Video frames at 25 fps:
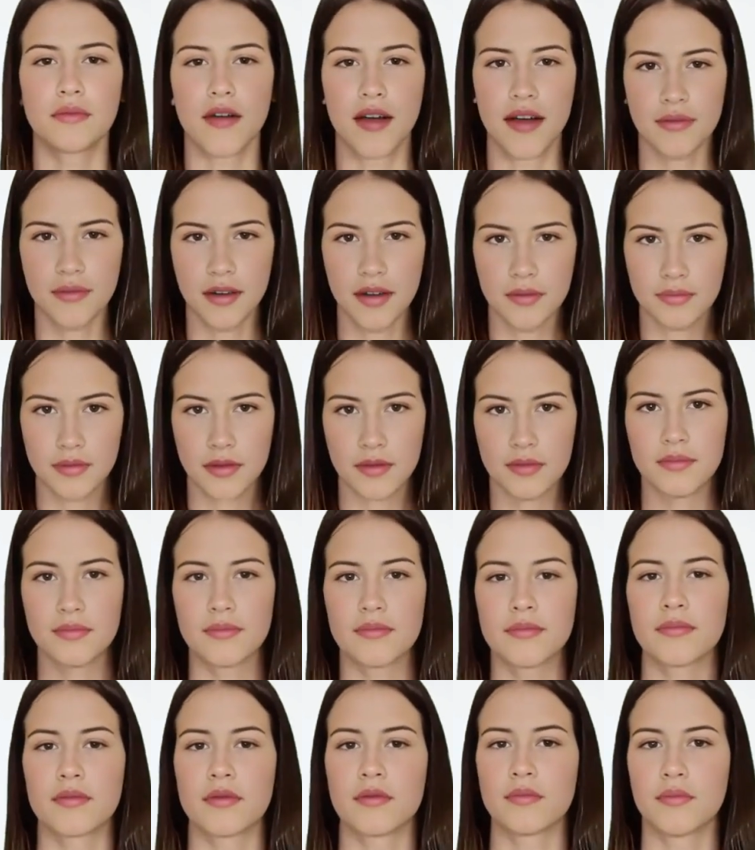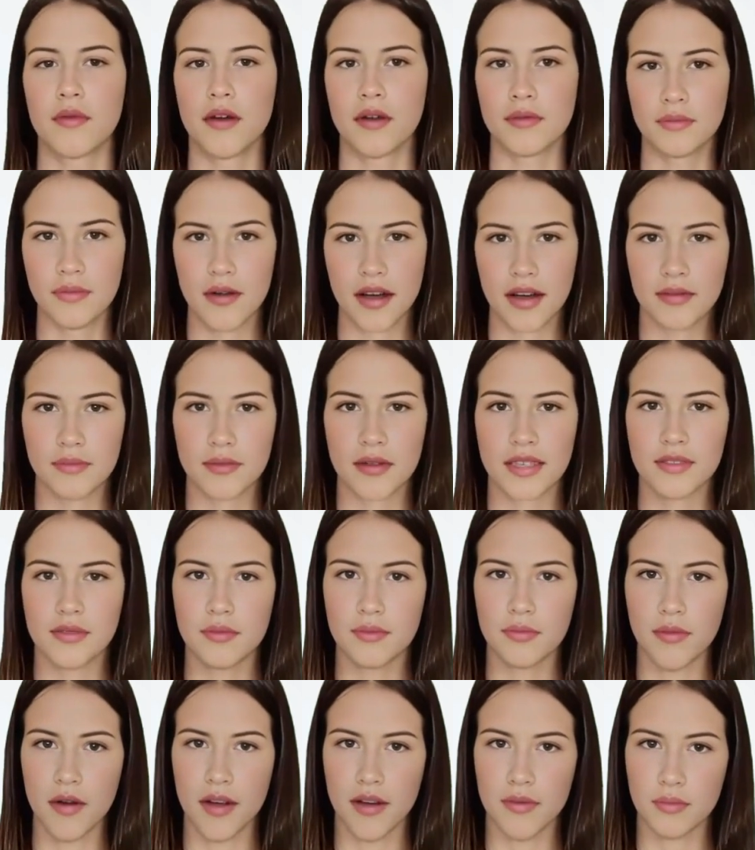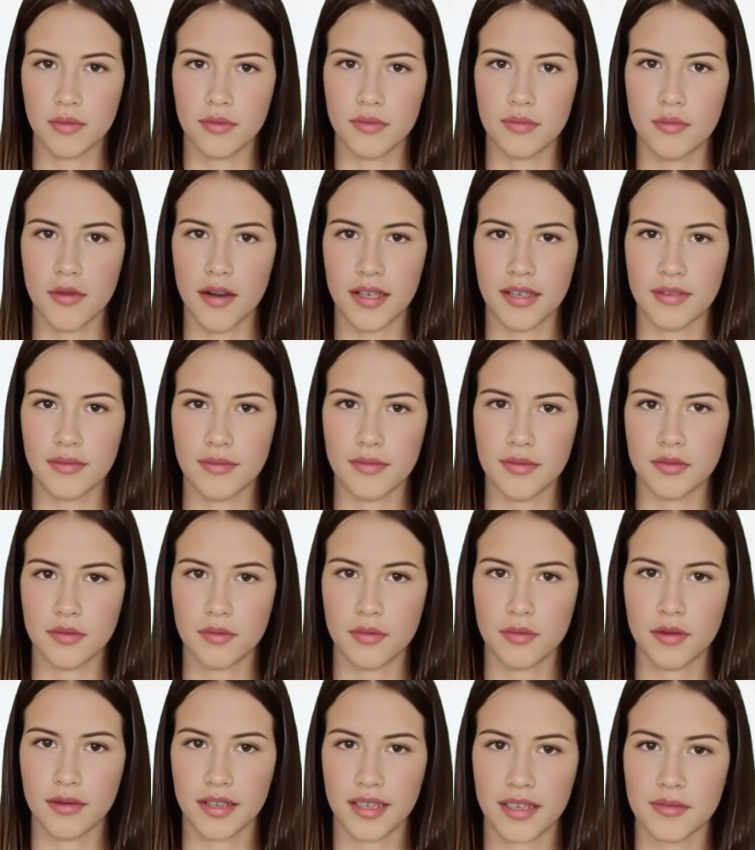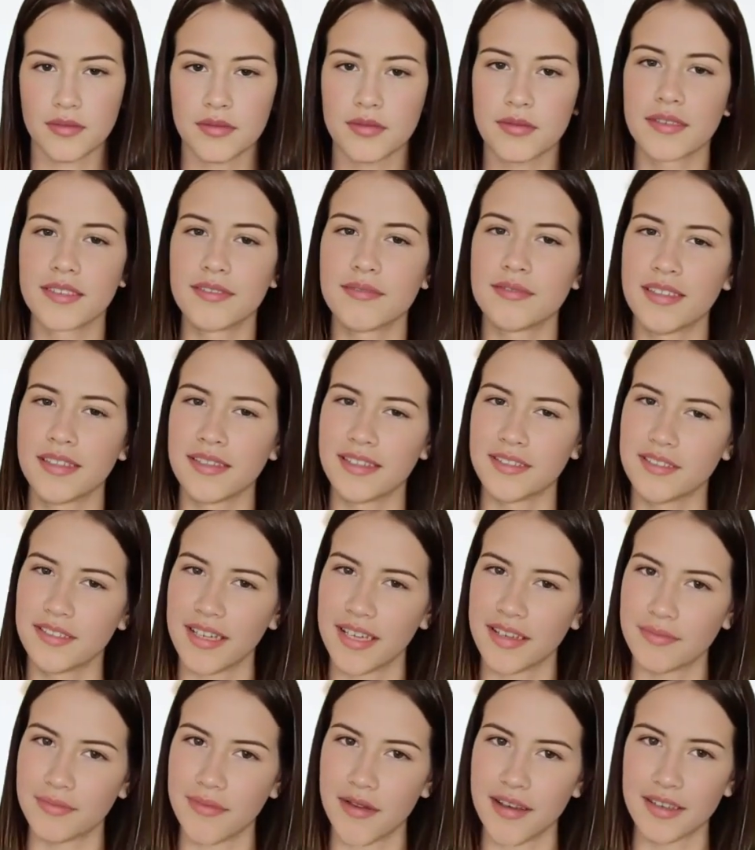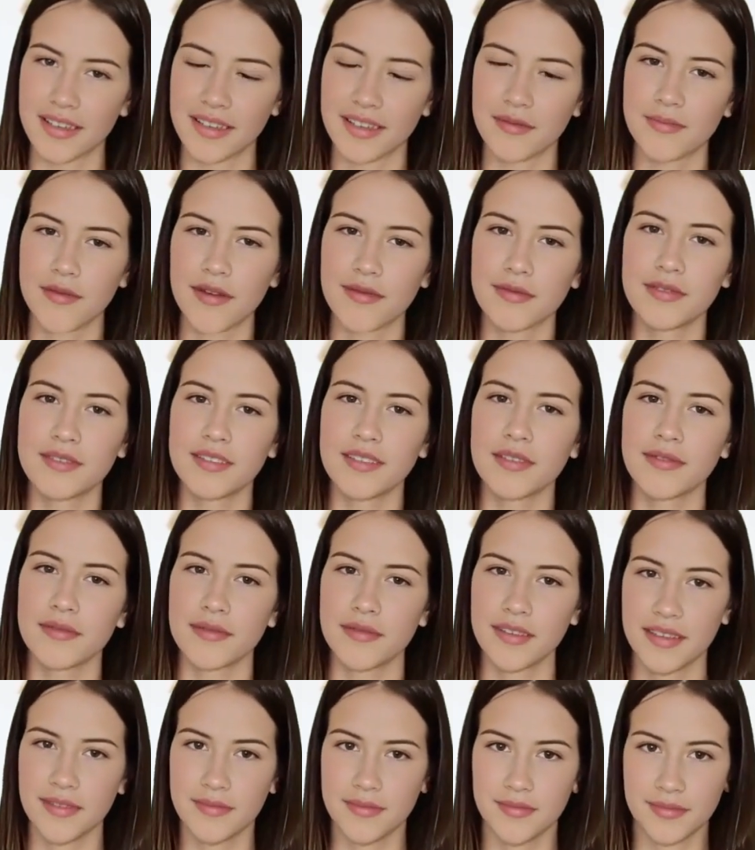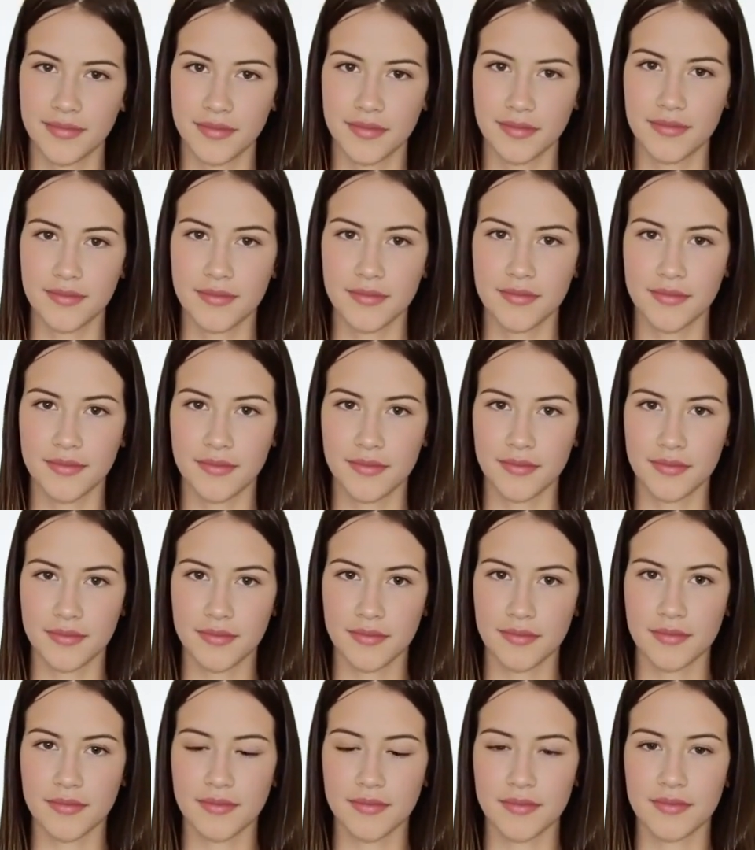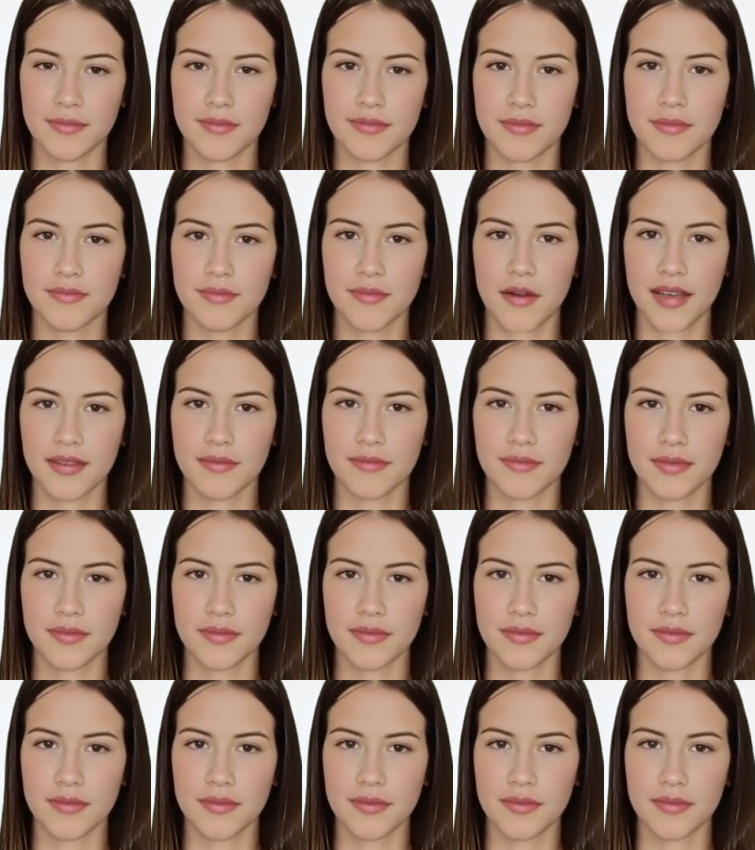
However, the roadmap is fraught with regulatory intricacies and market volatilities. DeFi